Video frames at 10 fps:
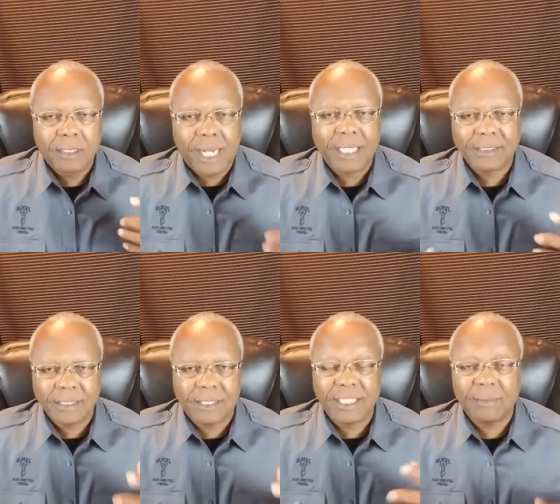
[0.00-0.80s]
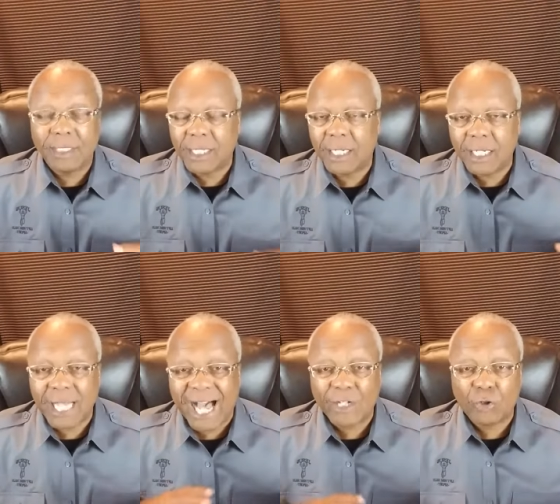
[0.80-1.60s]
God says, In the beginning,
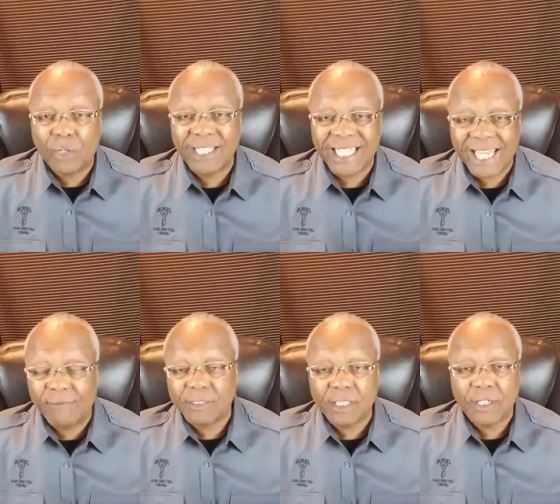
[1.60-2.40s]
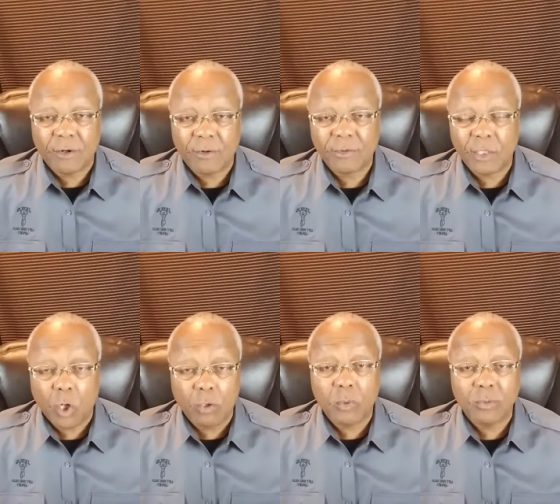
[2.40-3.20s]
God created the heavens and the earth. The
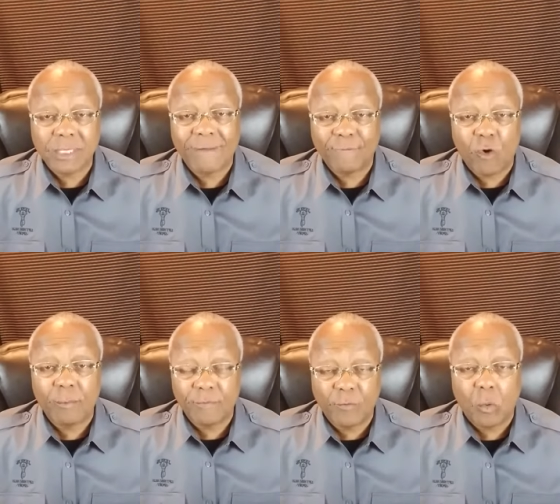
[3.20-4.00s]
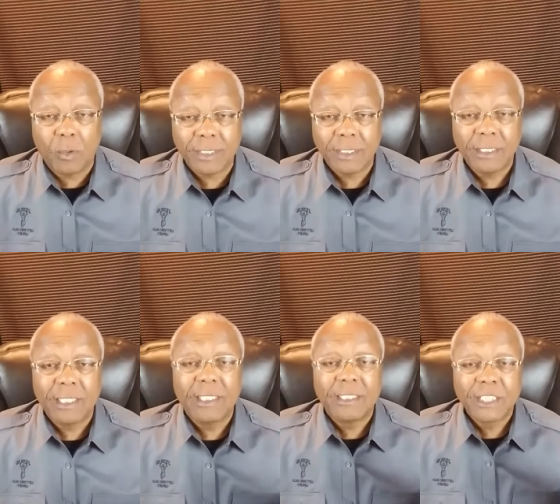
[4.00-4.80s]
earth was without form and void.
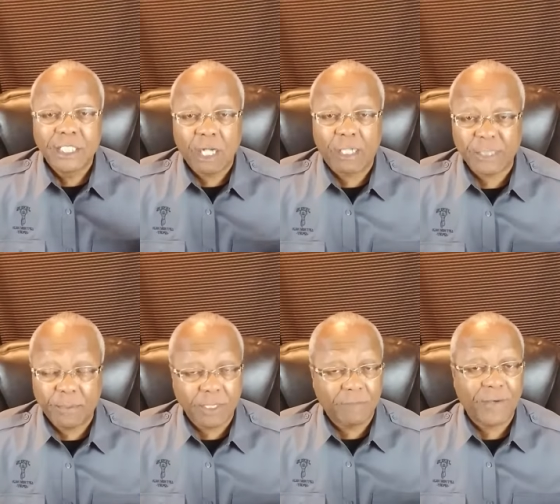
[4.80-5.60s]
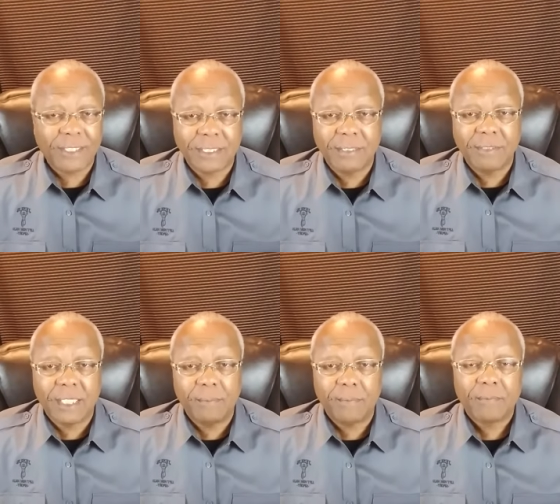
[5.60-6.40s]
Darkness upon the face of the
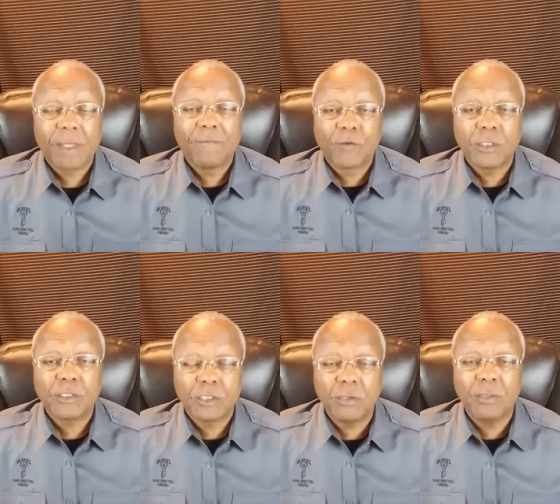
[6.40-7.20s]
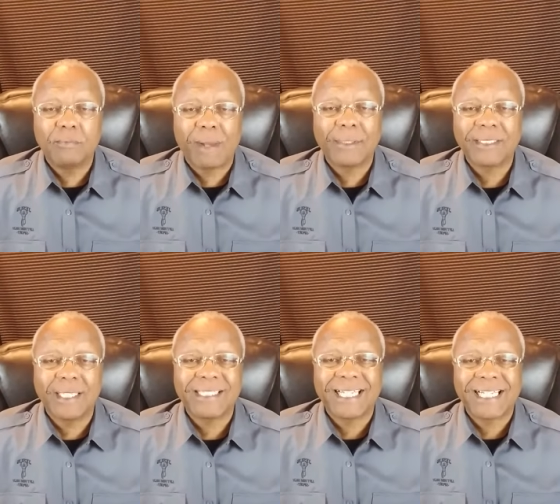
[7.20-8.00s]
deep. Verse 2, the Bible
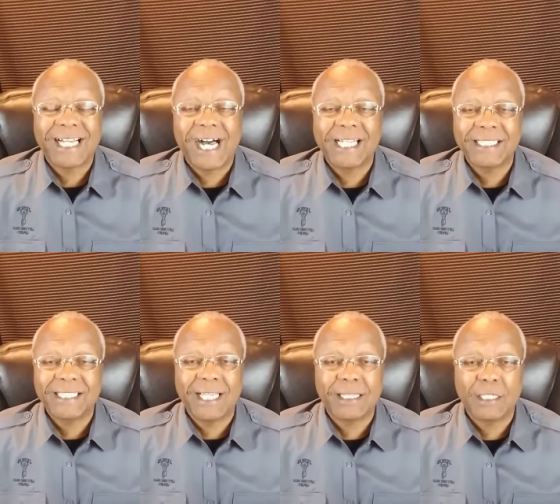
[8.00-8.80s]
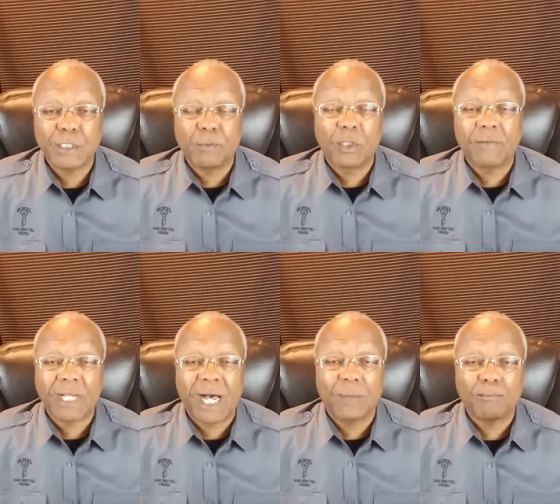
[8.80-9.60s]
says, And God and the Spirit of
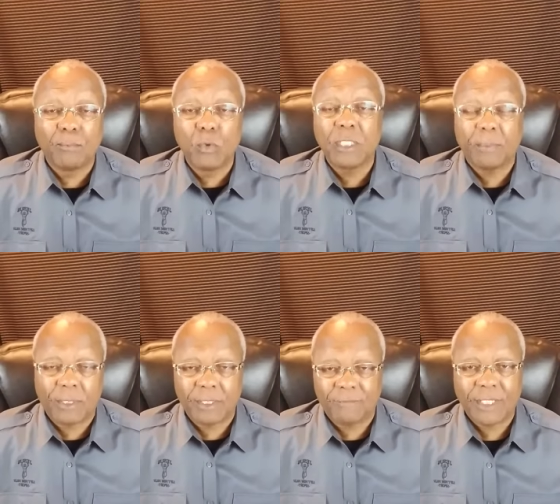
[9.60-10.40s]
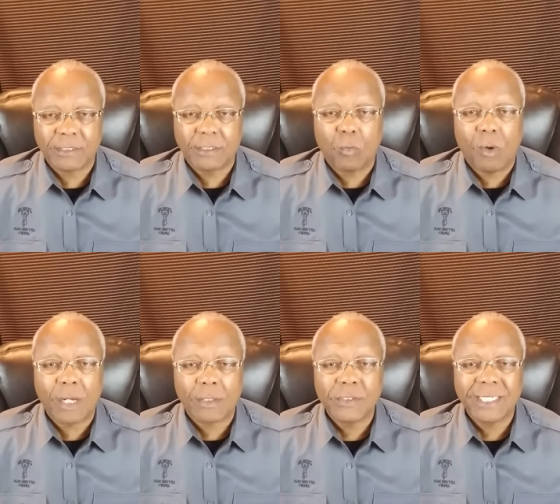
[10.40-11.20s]
God moved upon the face of the
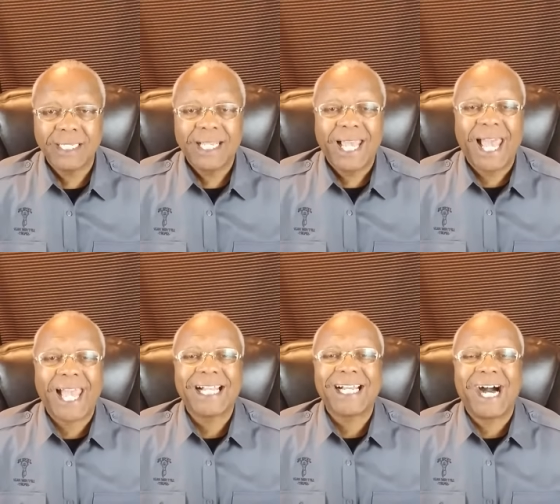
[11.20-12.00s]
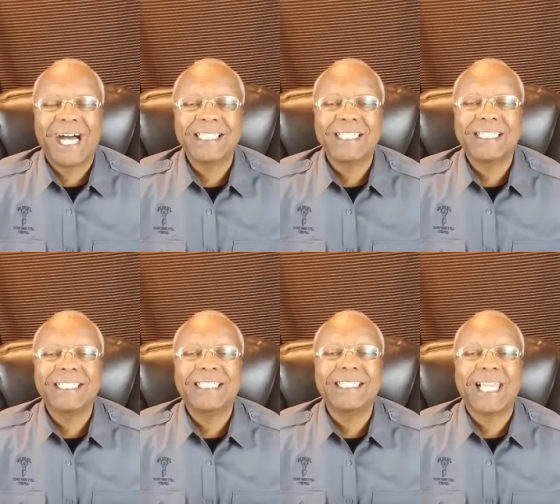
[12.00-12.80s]
waters. And God
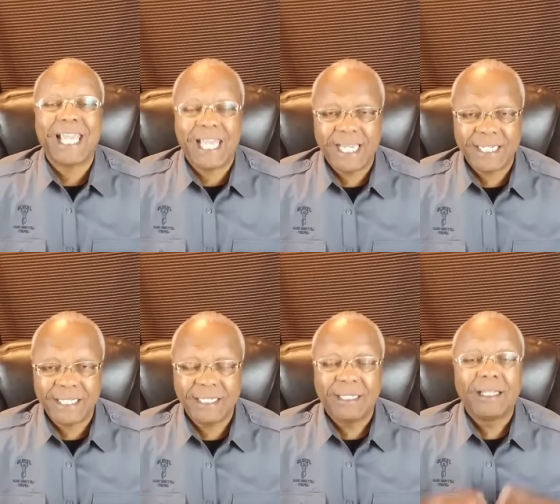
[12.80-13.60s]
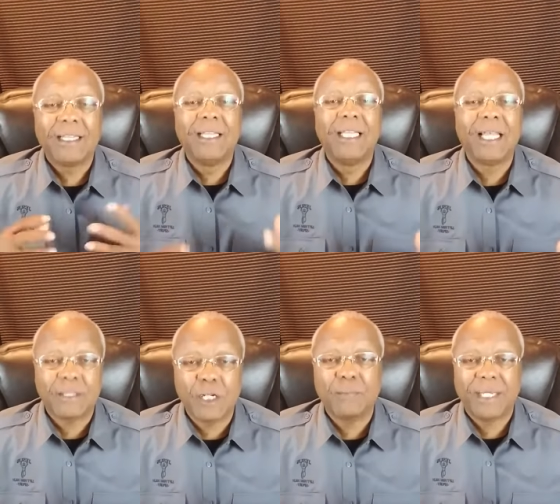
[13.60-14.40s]
said,
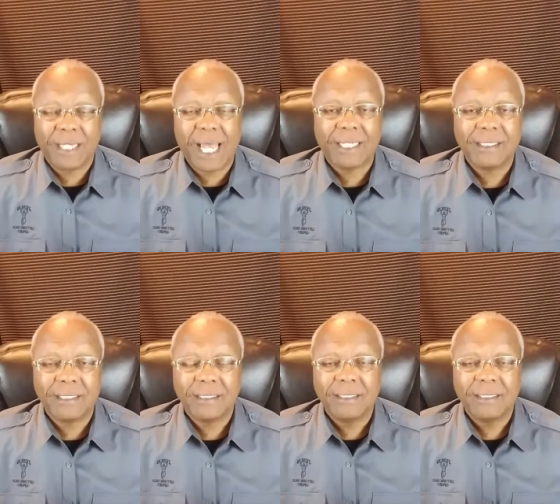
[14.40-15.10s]
Let there be light.